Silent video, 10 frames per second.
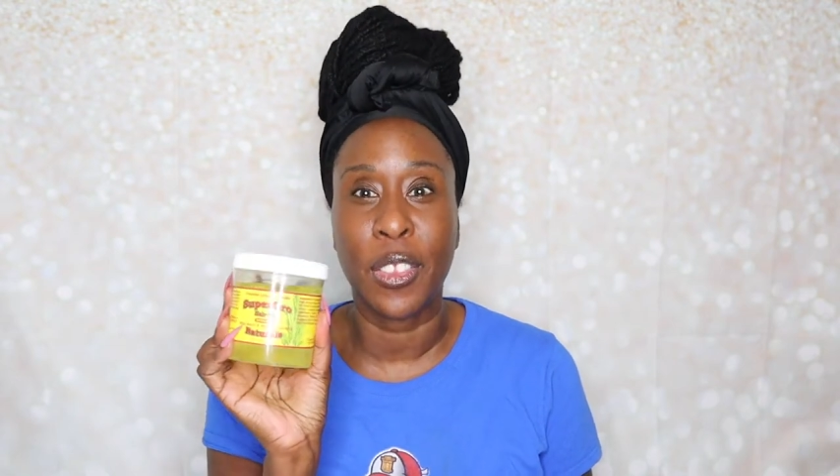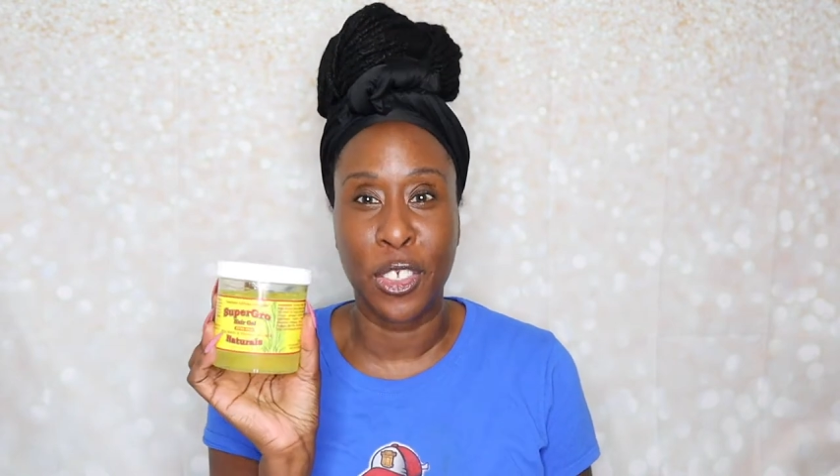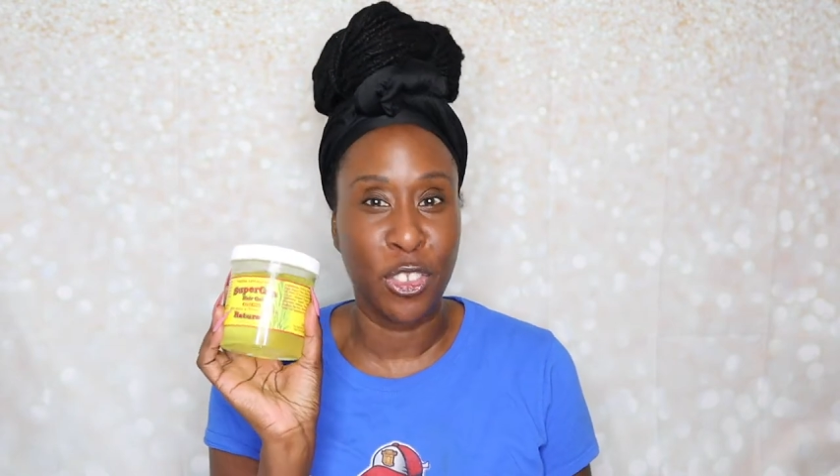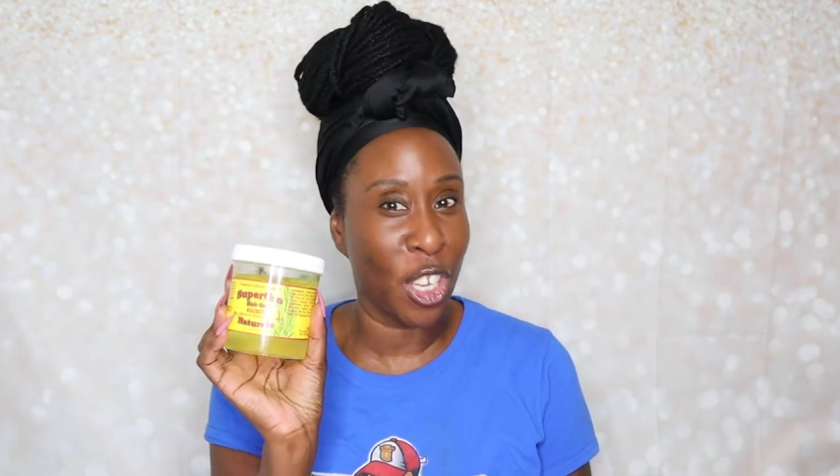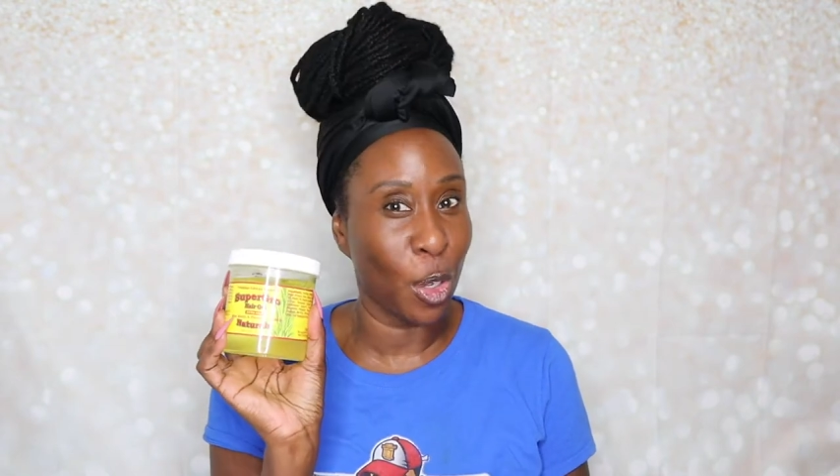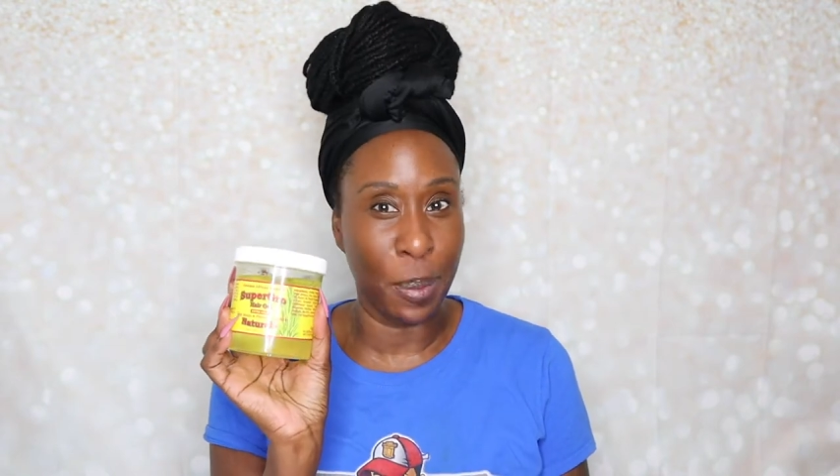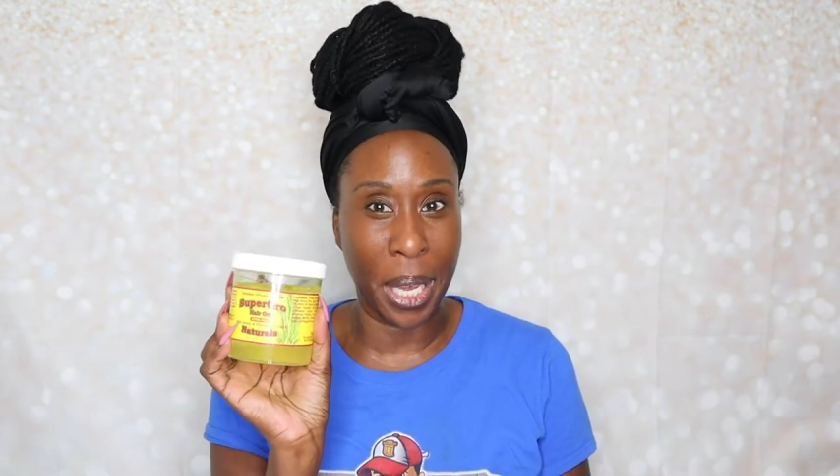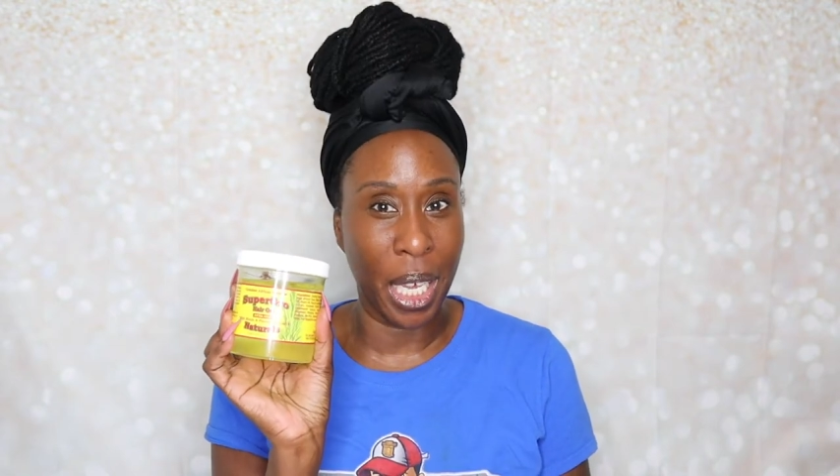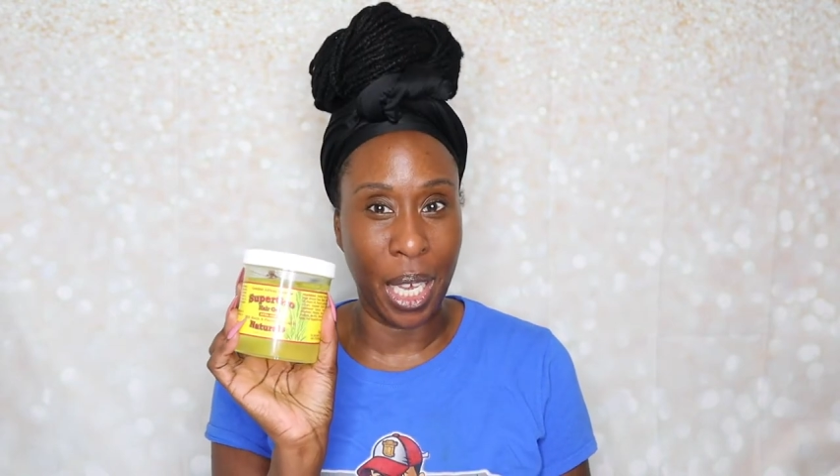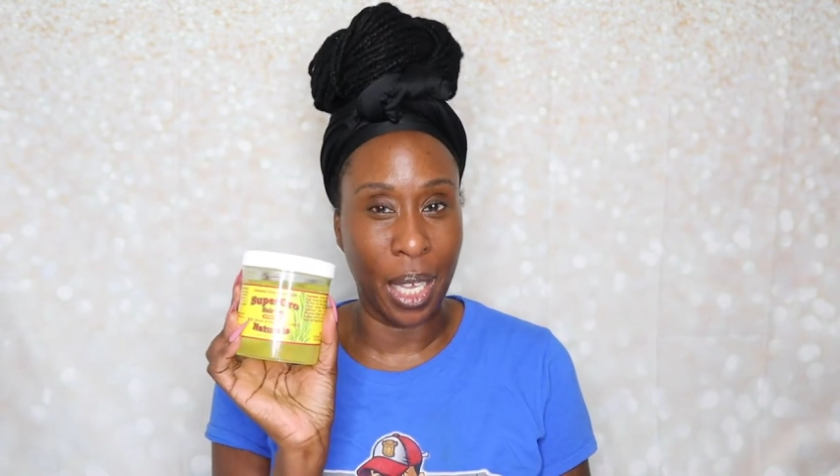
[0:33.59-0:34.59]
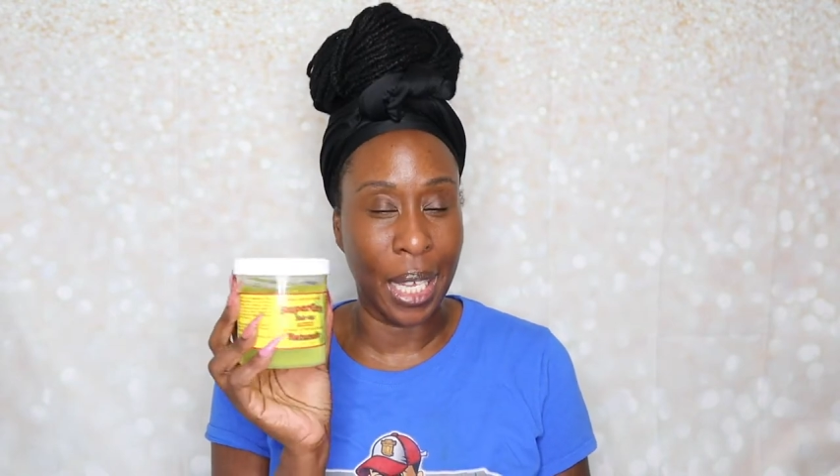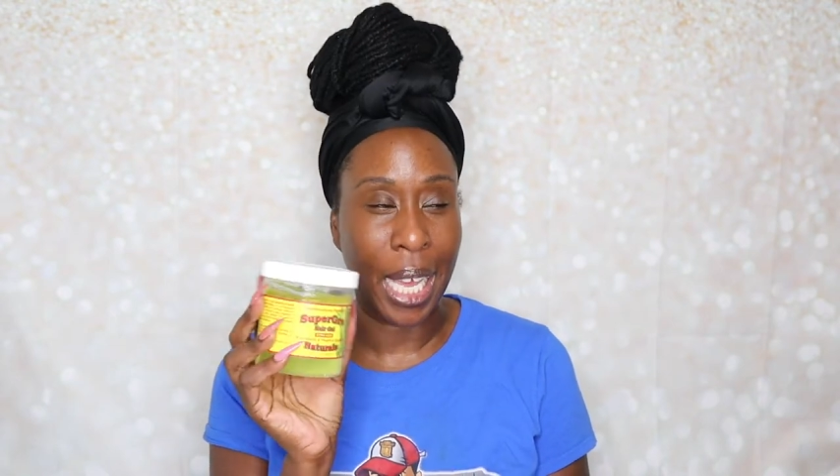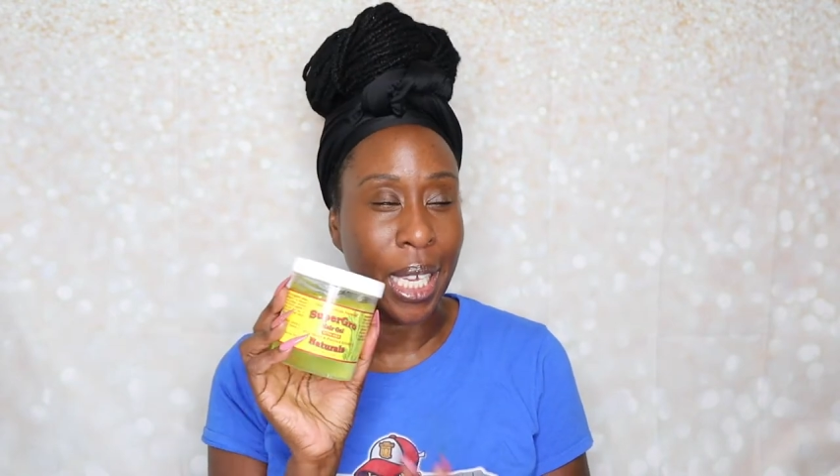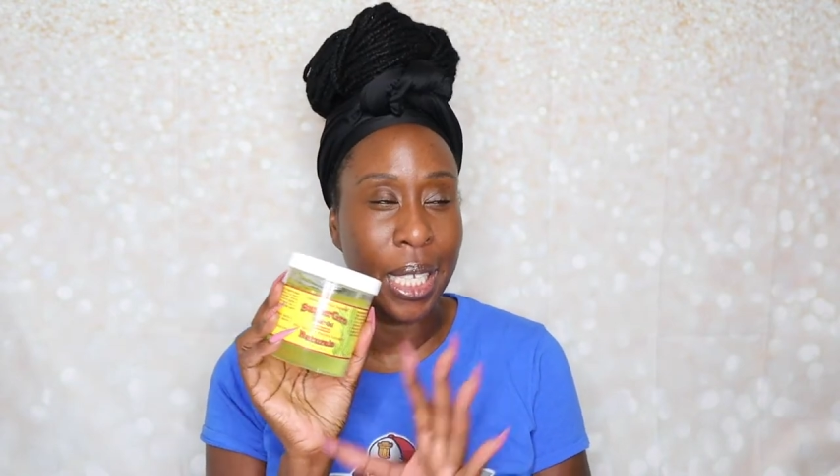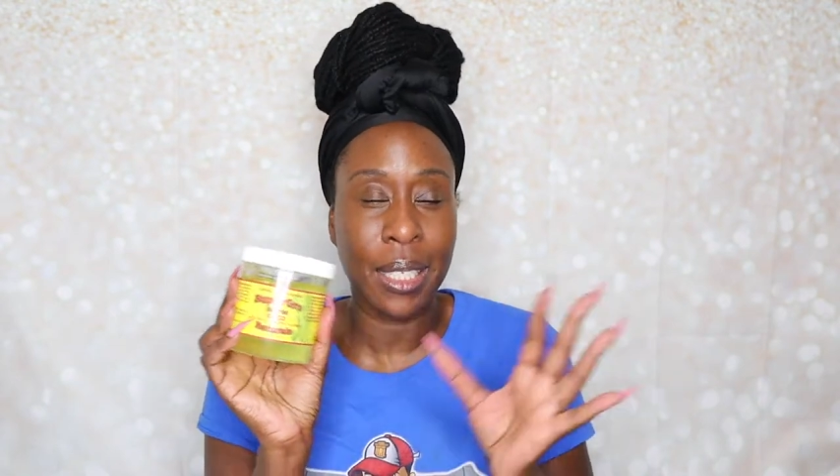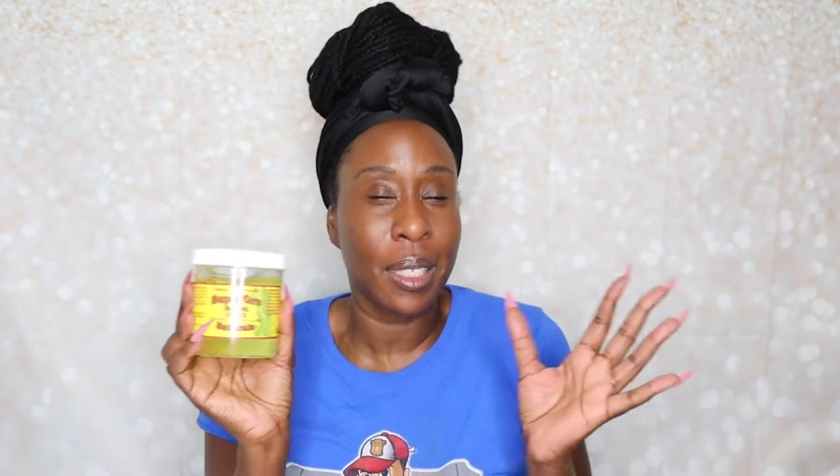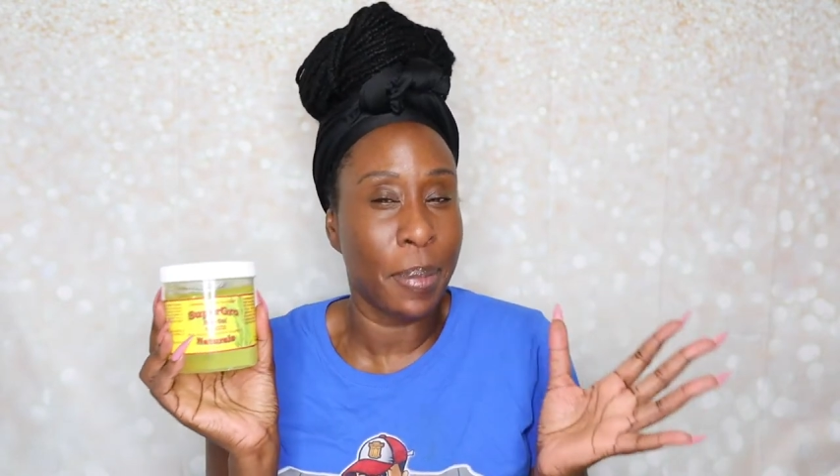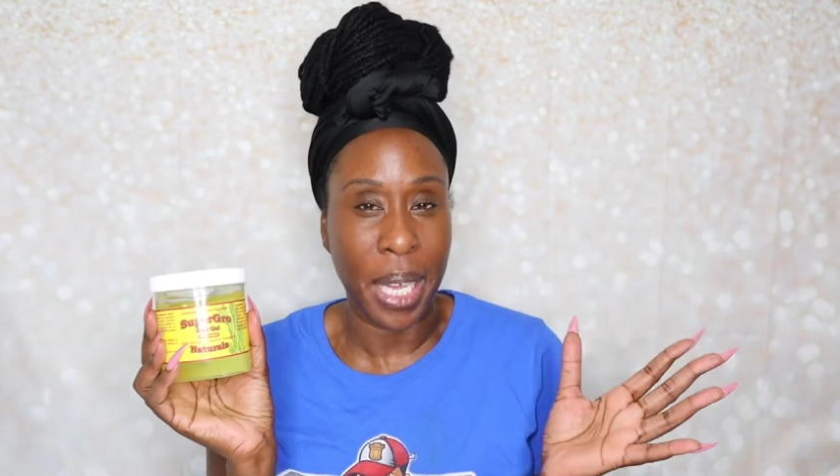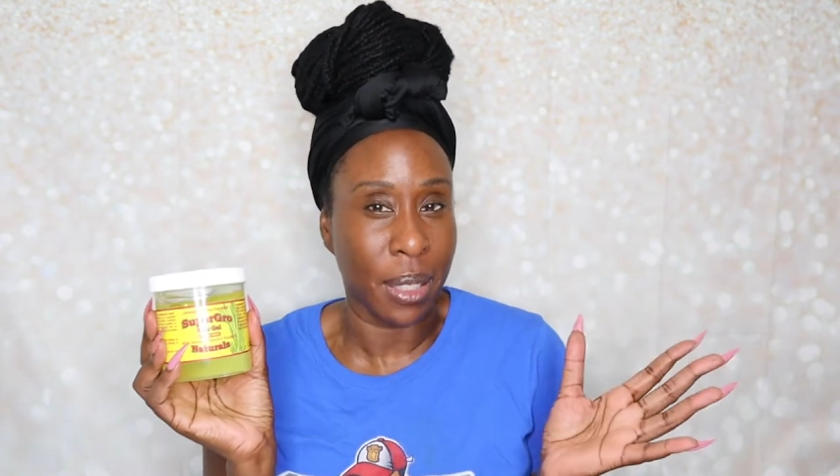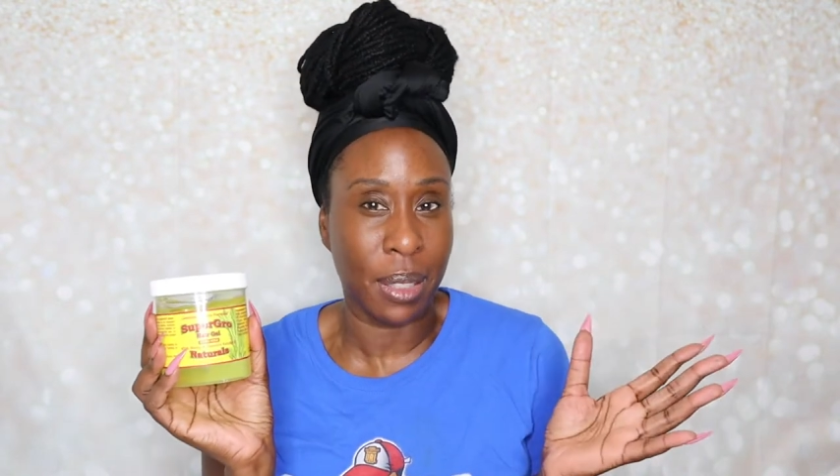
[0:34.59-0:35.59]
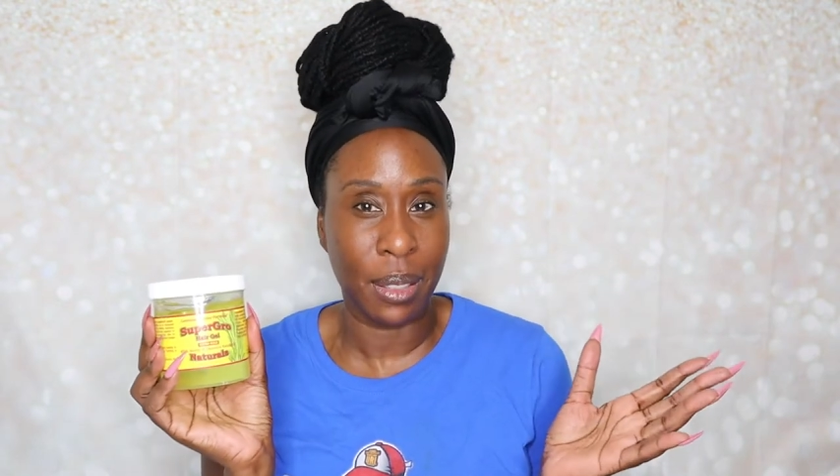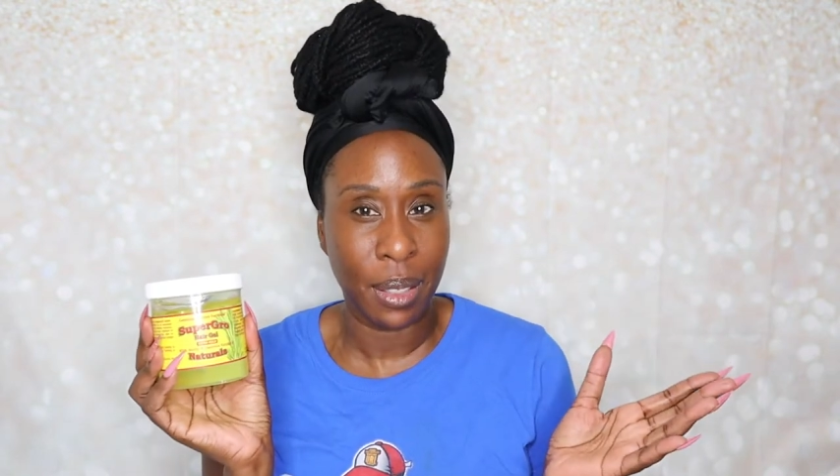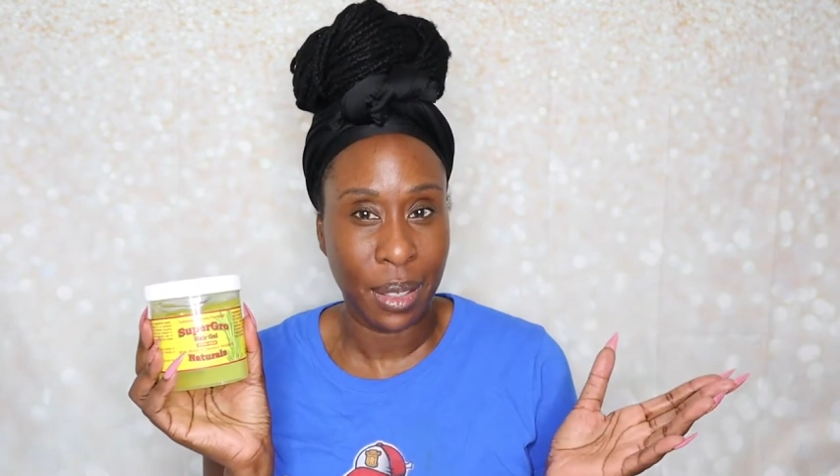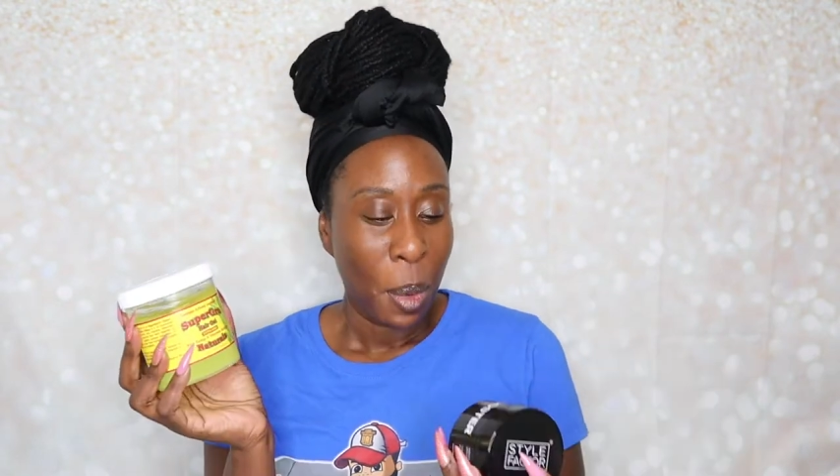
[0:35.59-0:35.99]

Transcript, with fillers: this gel on my hair. Like, it's the best.